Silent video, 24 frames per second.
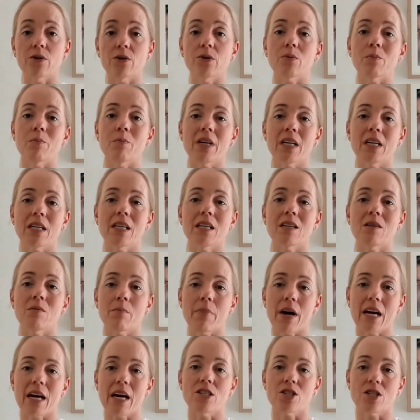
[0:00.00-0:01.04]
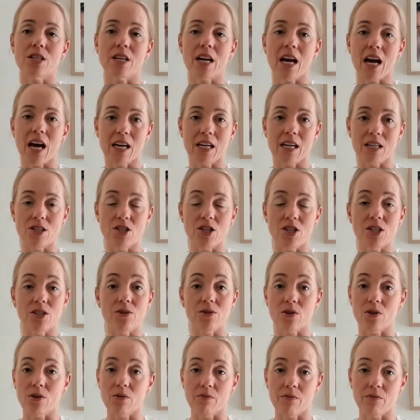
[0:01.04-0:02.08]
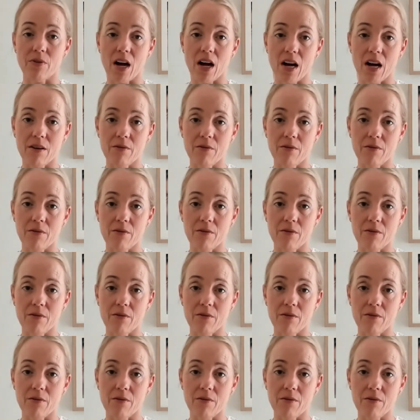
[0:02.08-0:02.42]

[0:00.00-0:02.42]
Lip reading: whose median patient age is 35.